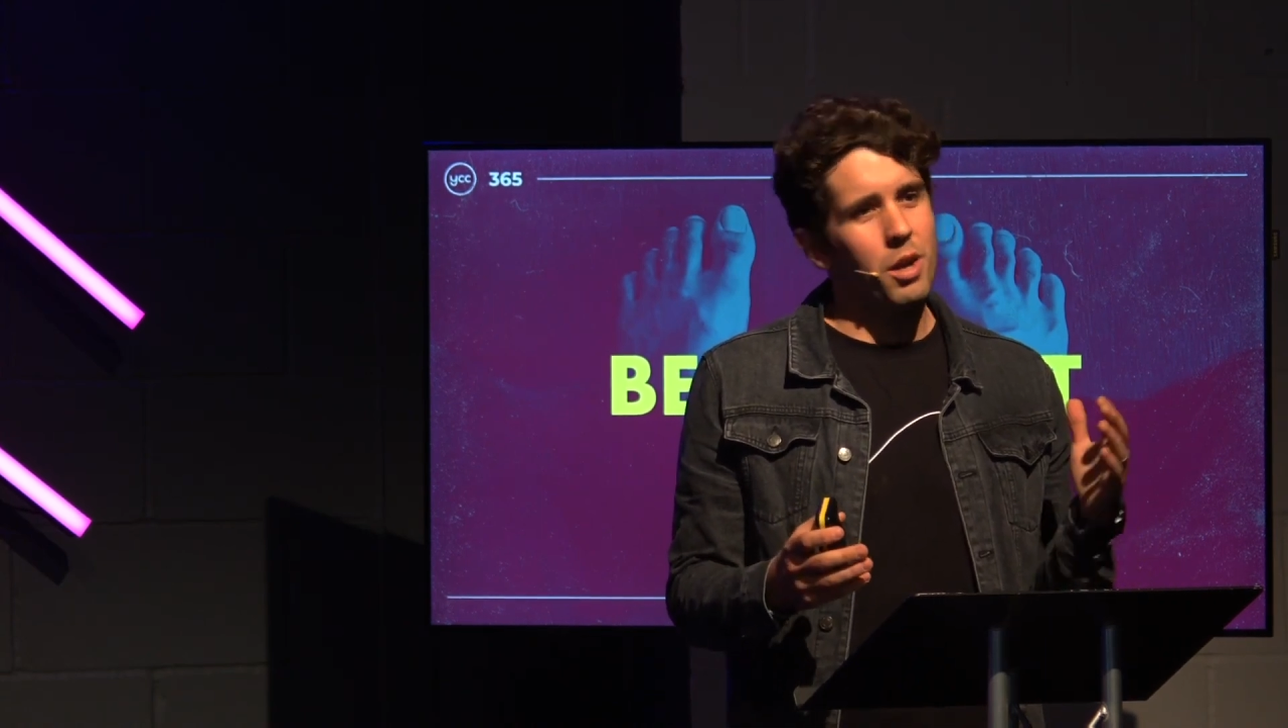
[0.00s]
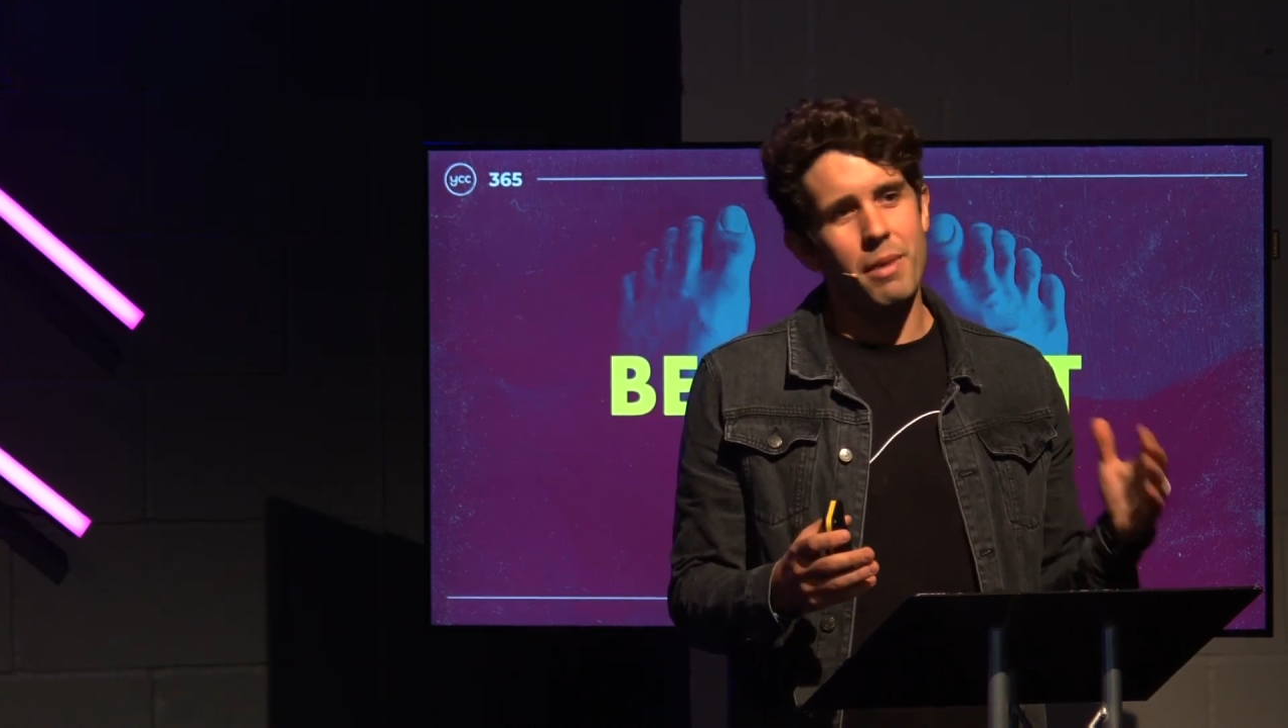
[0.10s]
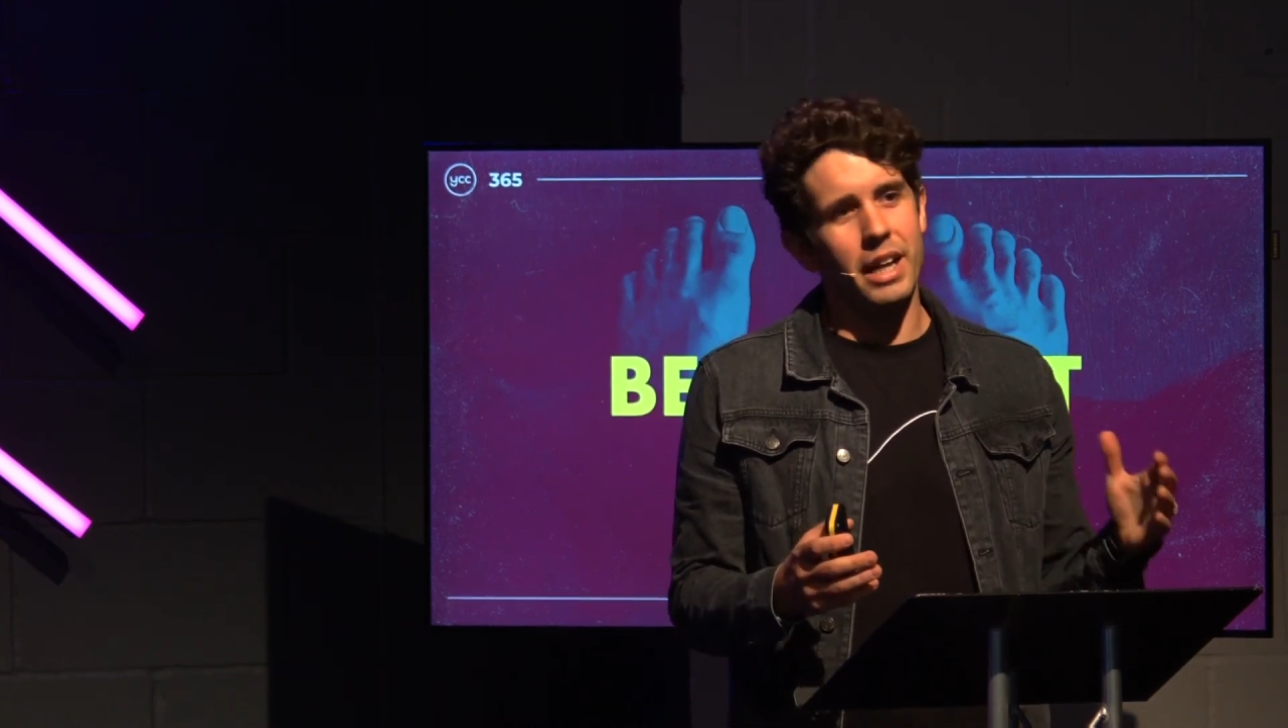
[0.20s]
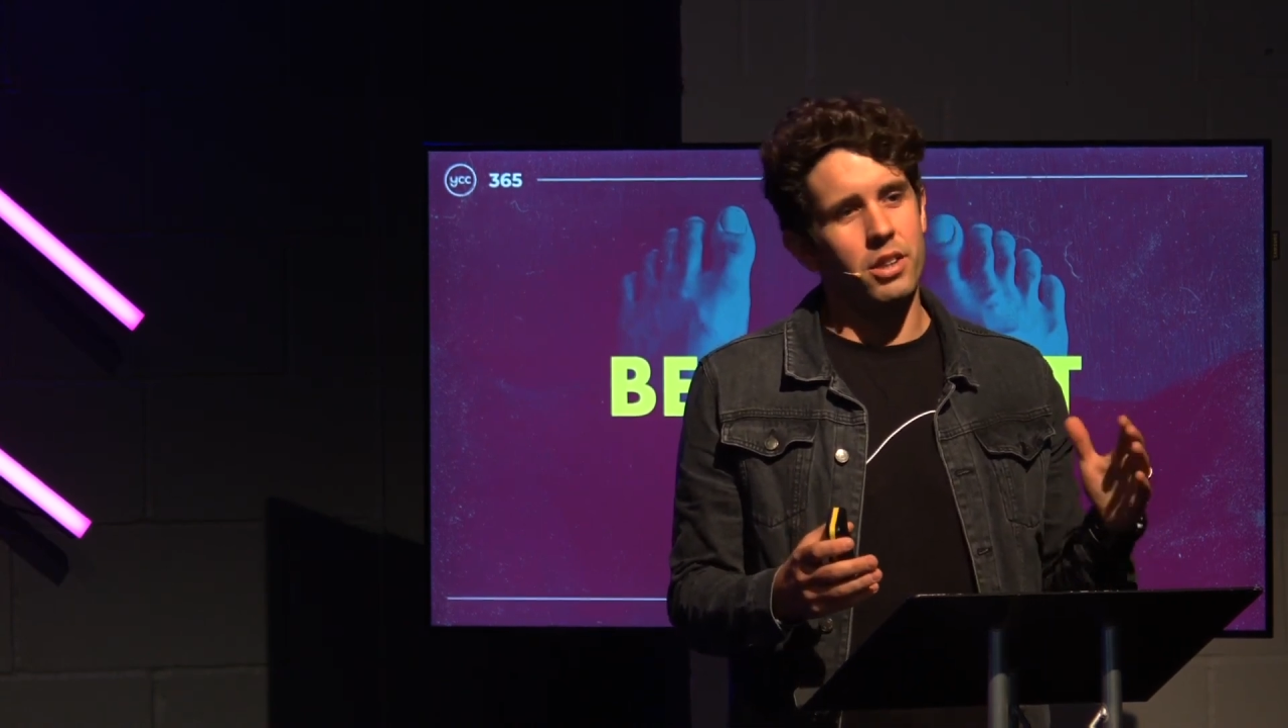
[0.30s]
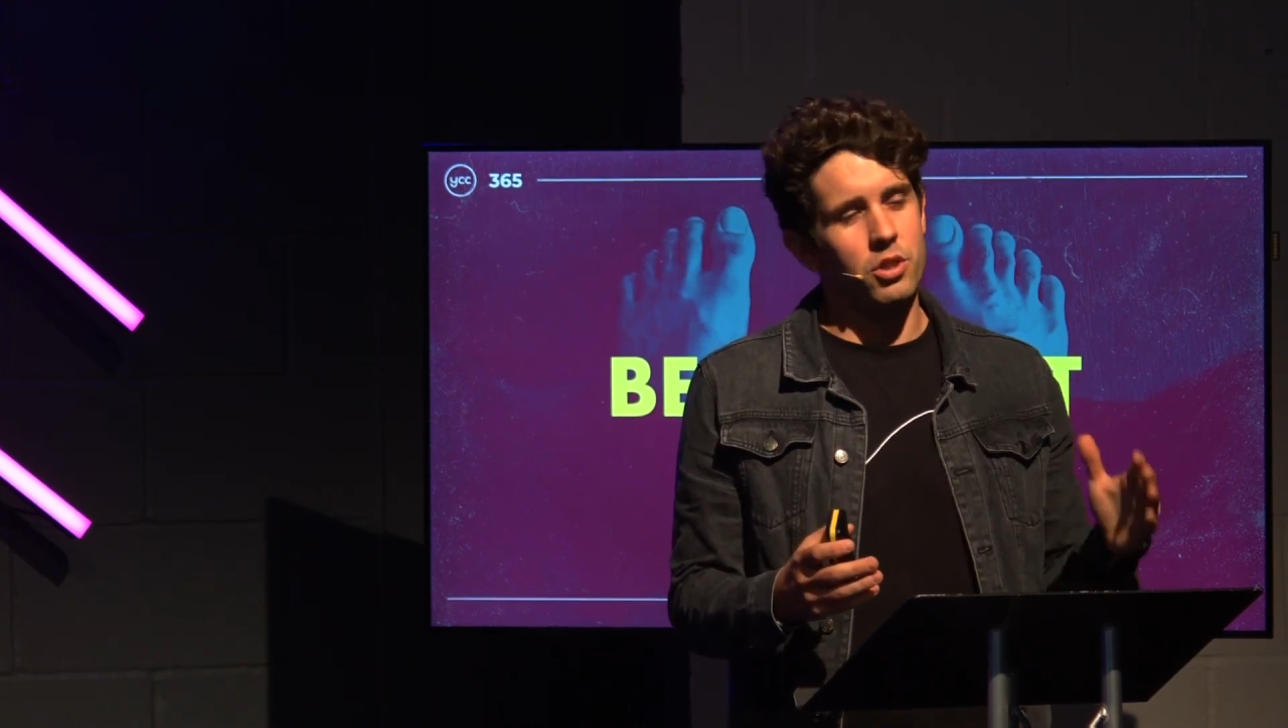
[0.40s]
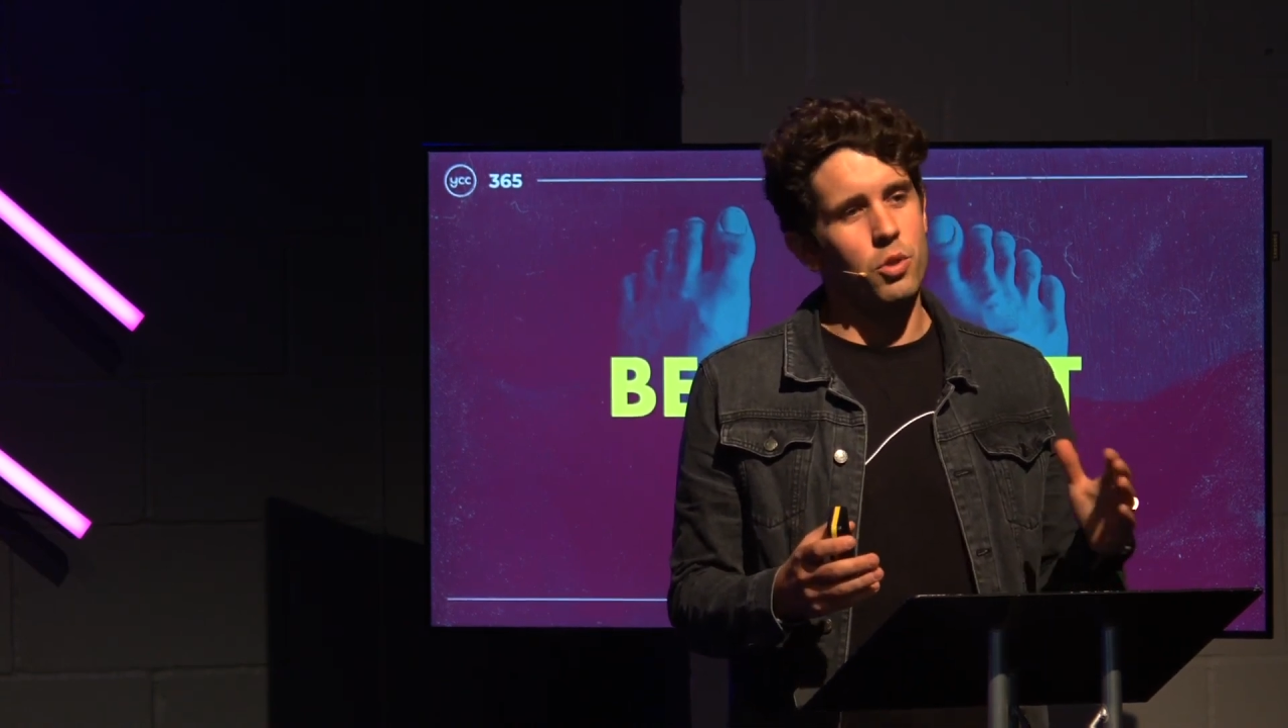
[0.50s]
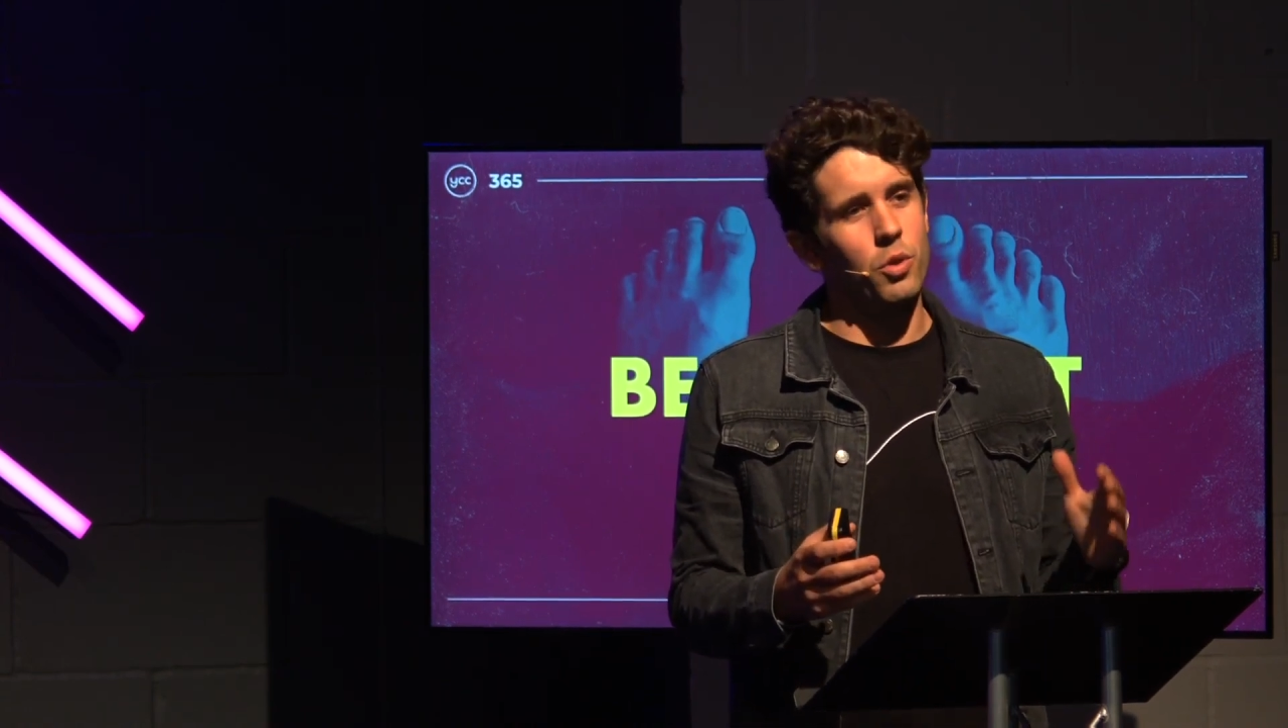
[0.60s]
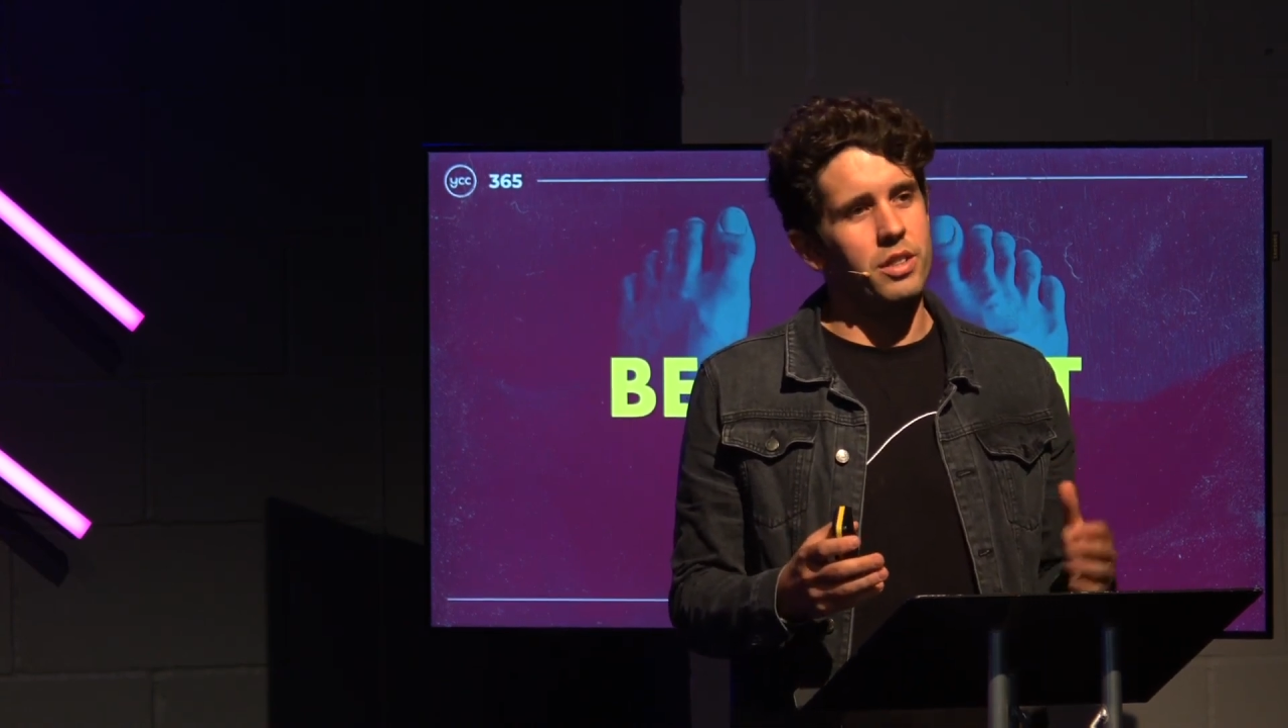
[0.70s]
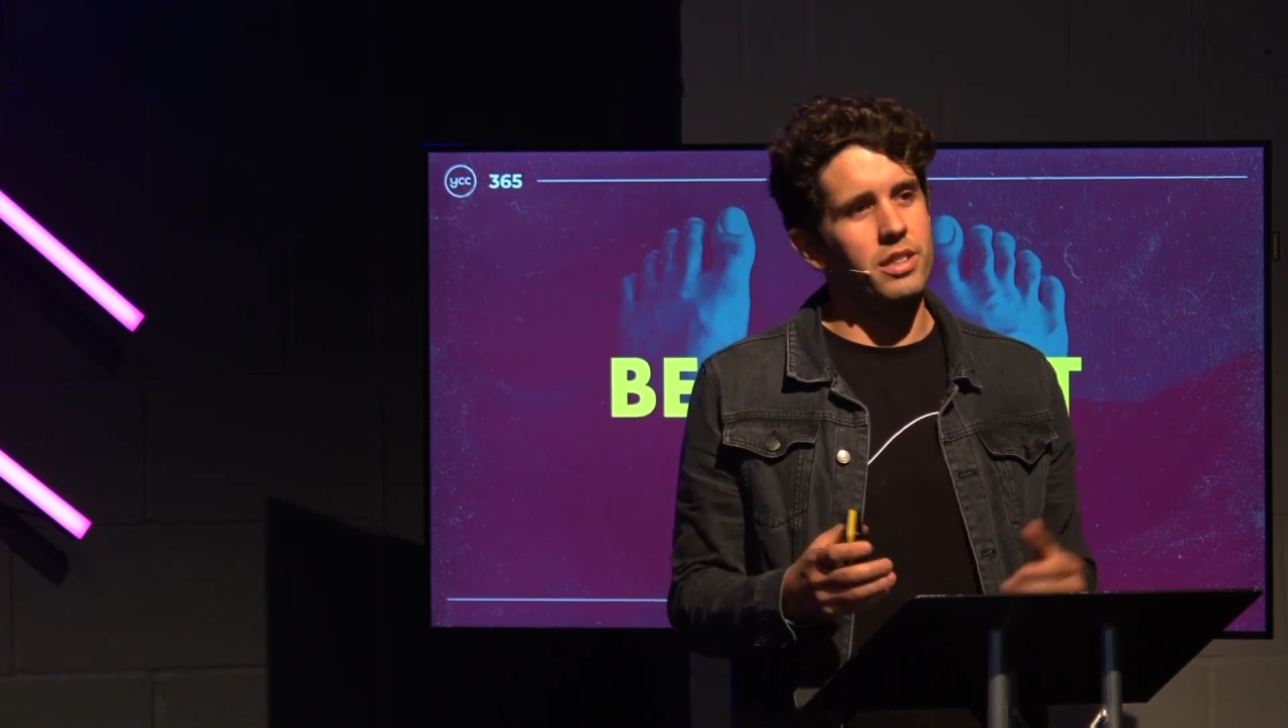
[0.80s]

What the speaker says: make the choice